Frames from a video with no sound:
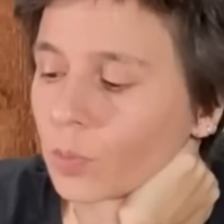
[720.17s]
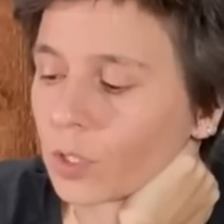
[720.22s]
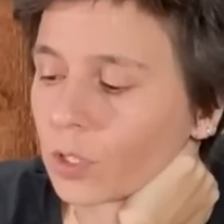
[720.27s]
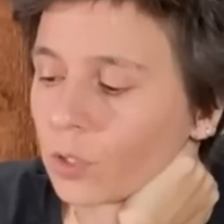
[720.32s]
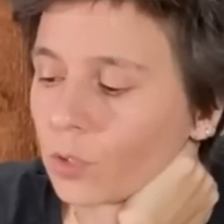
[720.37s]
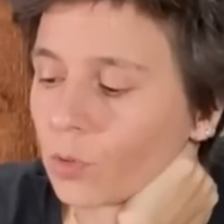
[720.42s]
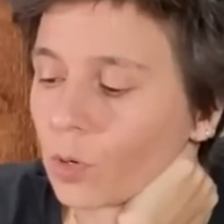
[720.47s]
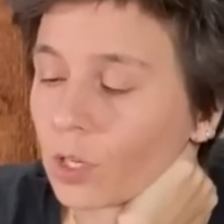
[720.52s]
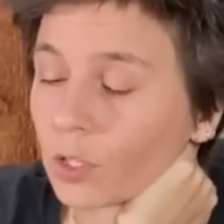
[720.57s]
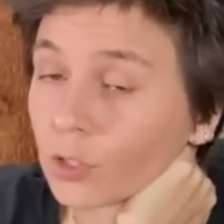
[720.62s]
but
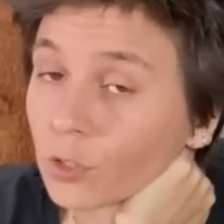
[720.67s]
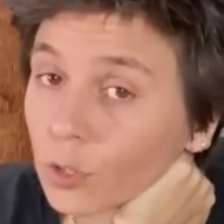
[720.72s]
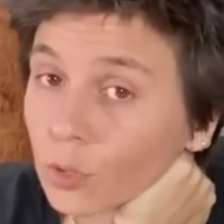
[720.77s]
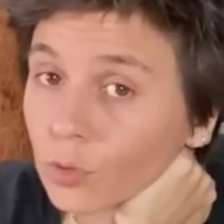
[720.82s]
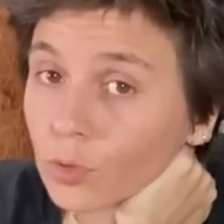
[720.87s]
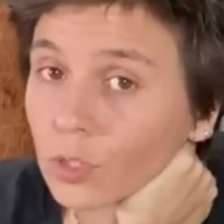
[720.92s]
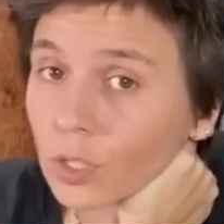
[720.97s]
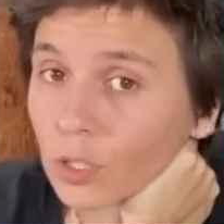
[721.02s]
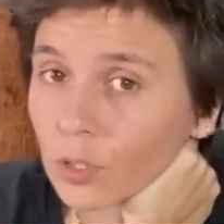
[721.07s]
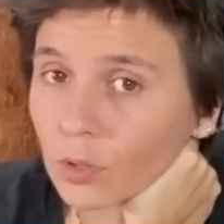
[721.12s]
you are
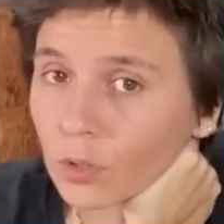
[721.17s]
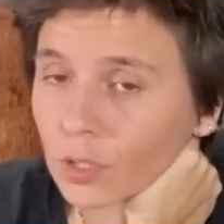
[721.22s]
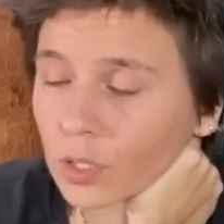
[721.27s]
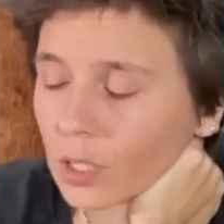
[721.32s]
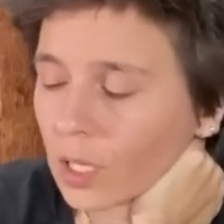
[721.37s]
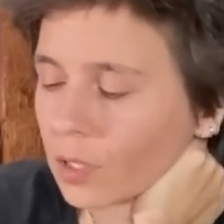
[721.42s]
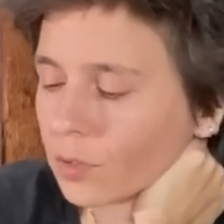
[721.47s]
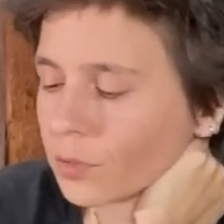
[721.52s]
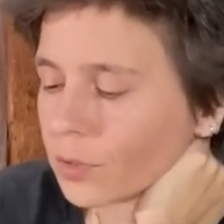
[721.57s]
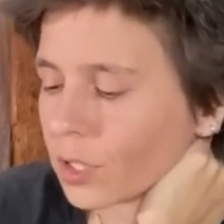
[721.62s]
choosing
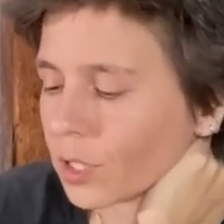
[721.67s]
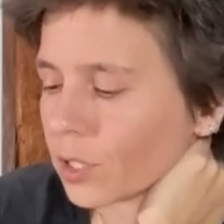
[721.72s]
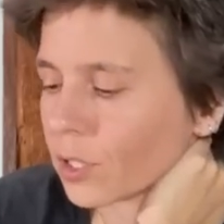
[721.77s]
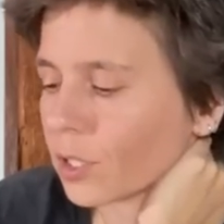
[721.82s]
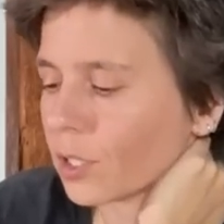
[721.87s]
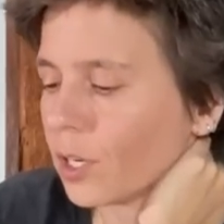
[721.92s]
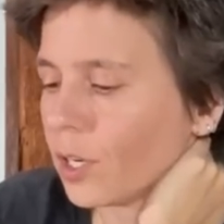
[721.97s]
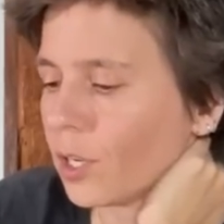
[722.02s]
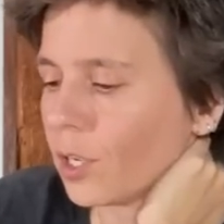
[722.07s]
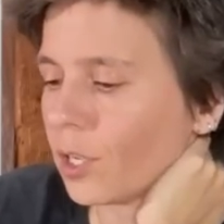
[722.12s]
yourself
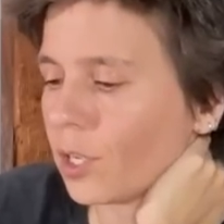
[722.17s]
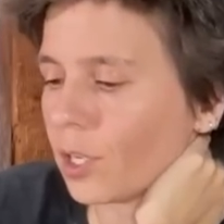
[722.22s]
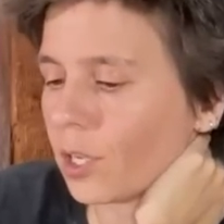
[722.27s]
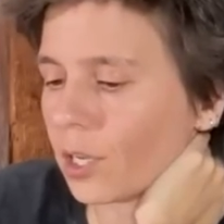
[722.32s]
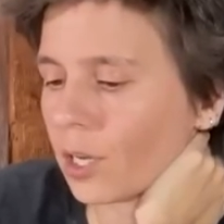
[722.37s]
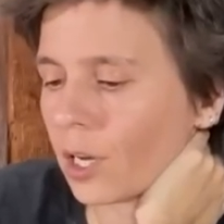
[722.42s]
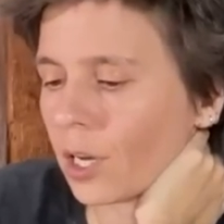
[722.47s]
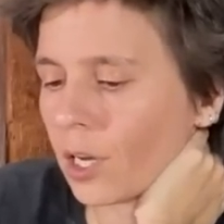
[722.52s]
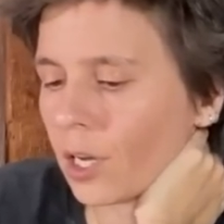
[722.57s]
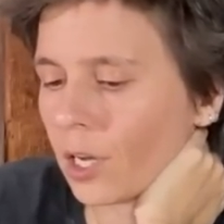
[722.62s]
here,
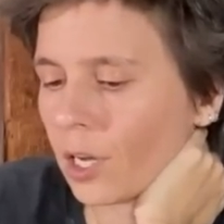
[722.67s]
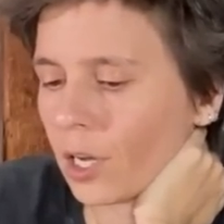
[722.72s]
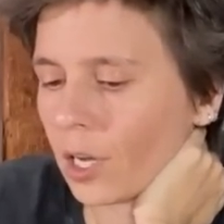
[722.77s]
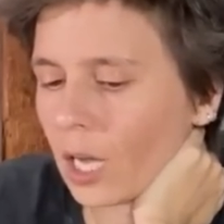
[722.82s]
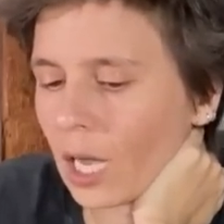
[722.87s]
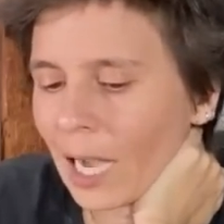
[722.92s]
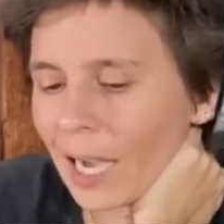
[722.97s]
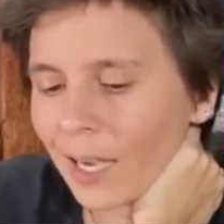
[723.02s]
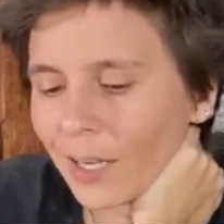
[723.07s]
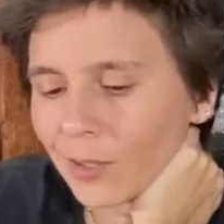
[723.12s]
I
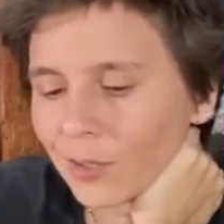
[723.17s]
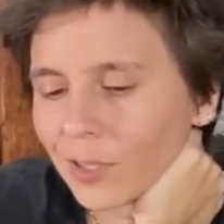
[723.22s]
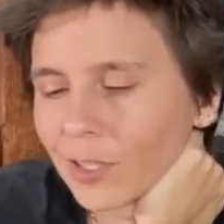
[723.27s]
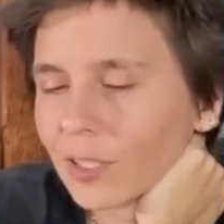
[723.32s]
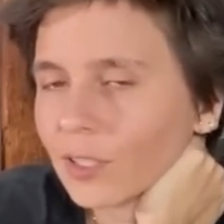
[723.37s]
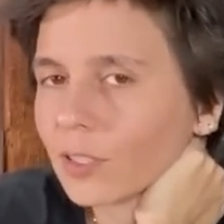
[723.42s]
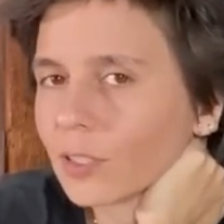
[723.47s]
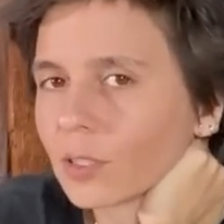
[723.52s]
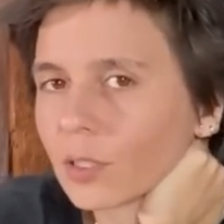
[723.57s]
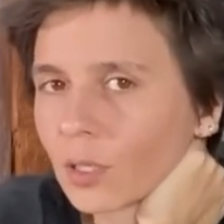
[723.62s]
don't see
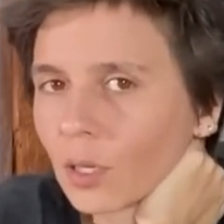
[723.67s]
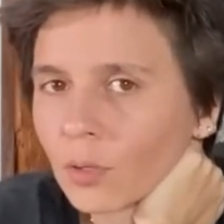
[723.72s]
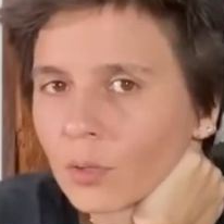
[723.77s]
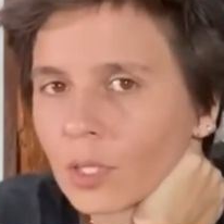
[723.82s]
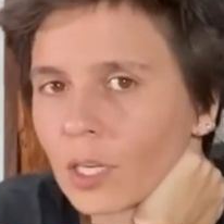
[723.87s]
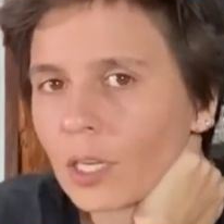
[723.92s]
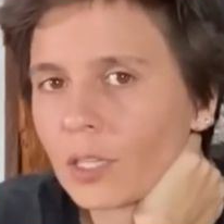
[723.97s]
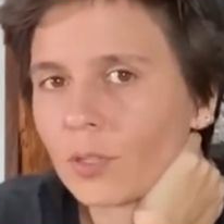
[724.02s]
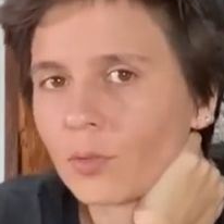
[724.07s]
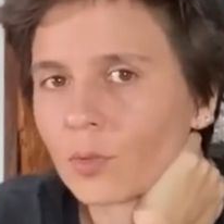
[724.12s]
this
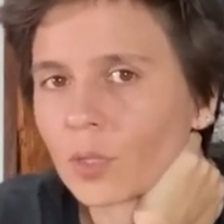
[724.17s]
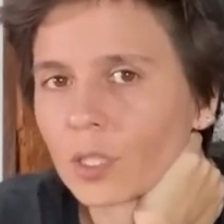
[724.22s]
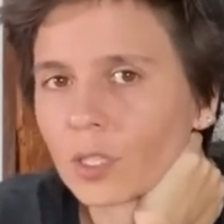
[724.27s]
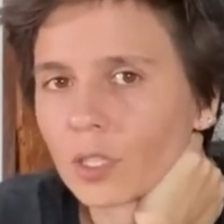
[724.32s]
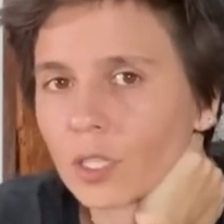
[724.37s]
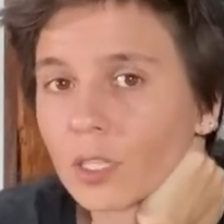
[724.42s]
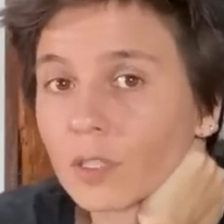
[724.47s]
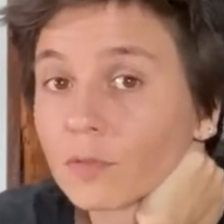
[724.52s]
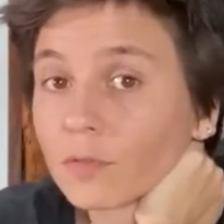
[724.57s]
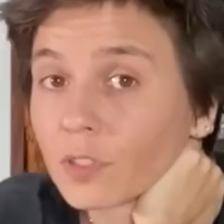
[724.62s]
going
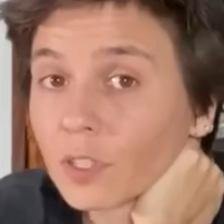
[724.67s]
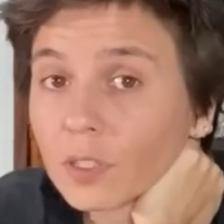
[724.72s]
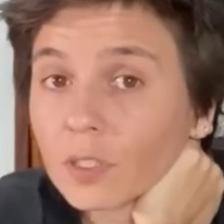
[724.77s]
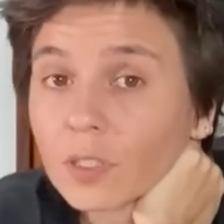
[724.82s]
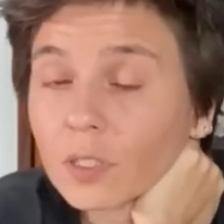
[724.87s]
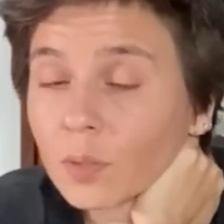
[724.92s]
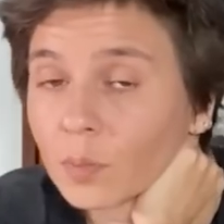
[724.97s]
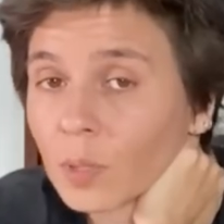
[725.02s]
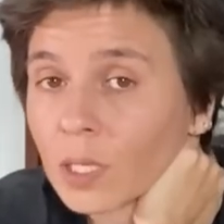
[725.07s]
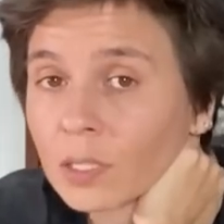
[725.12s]
anywhere. If this
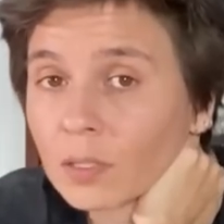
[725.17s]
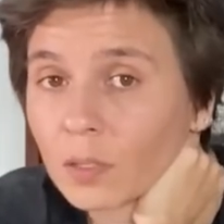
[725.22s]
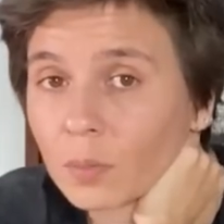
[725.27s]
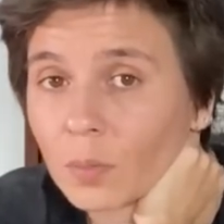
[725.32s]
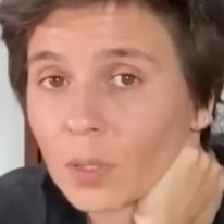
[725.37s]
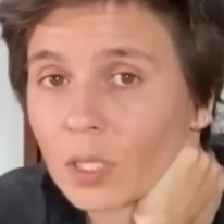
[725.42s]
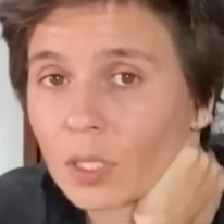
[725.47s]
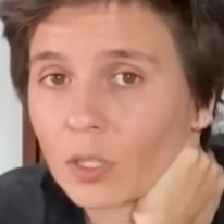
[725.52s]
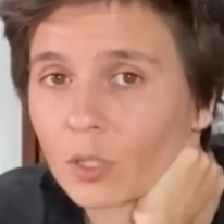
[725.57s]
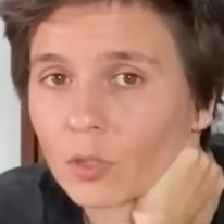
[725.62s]
is meant to
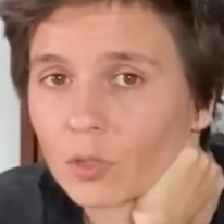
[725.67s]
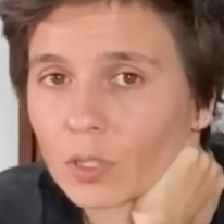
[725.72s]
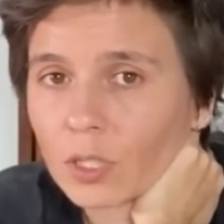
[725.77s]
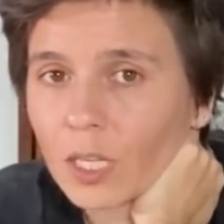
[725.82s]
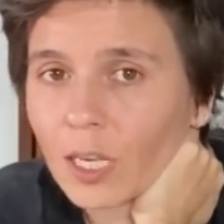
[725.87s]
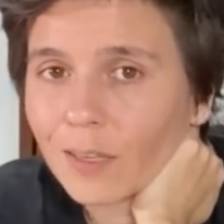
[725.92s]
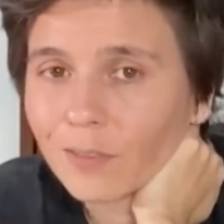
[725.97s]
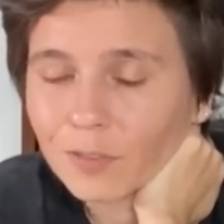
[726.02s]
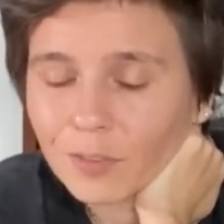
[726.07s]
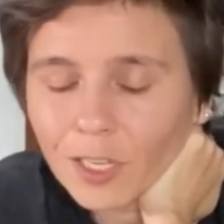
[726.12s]
be in your
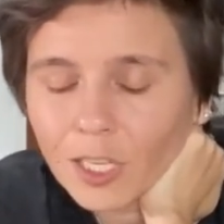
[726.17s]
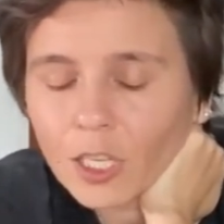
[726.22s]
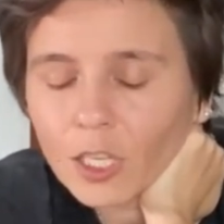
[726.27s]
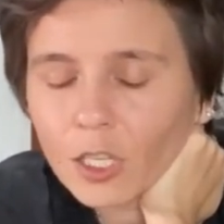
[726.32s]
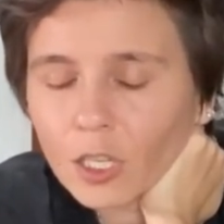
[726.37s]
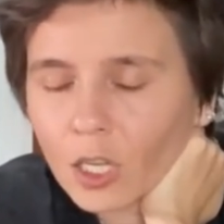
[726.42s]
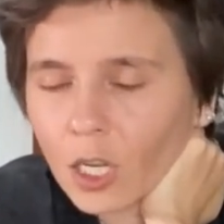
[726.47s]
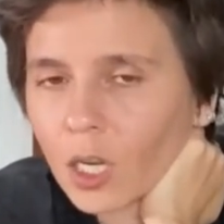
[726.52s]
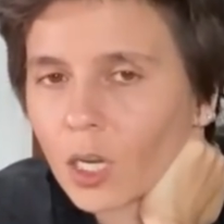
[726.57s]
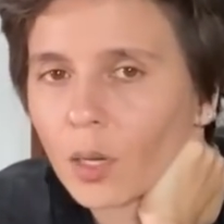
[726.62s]
life,
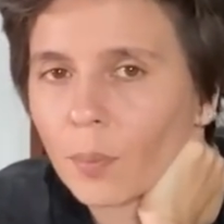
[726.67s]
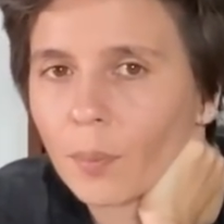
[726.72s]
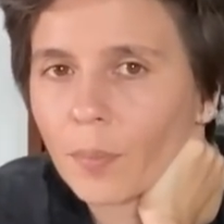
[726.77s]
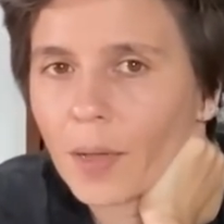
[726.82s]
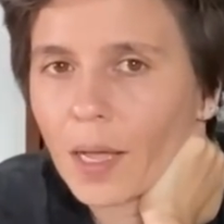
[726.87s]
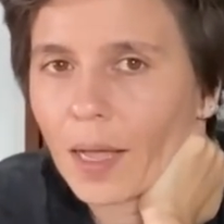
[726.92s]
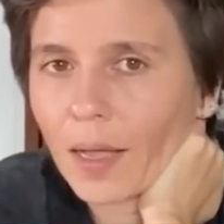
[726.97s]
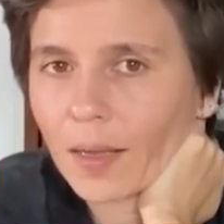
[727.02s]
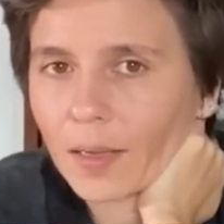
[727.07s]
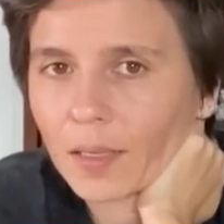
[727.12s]
it'll come
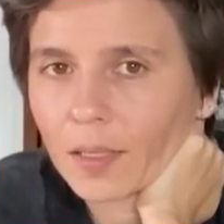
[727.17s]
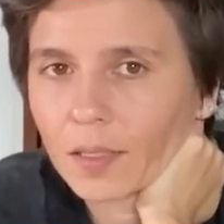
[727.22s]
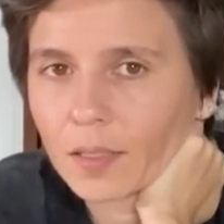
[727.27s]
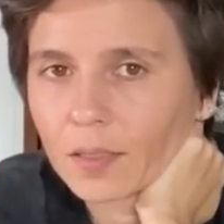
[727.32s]
back.